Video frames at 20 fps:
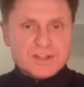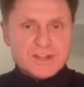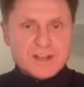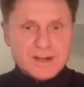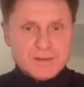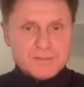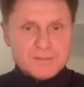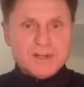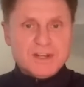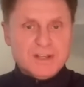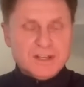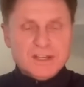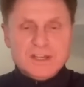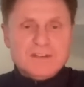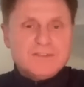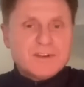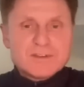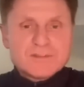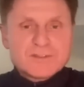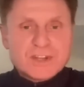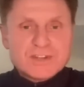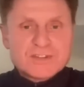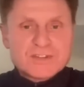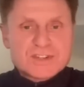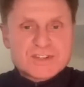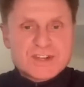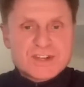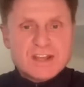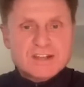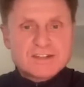That I mean, even if they
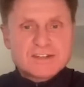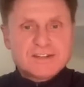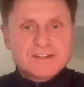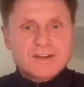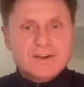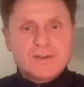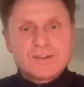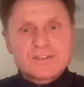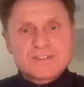just get, you know,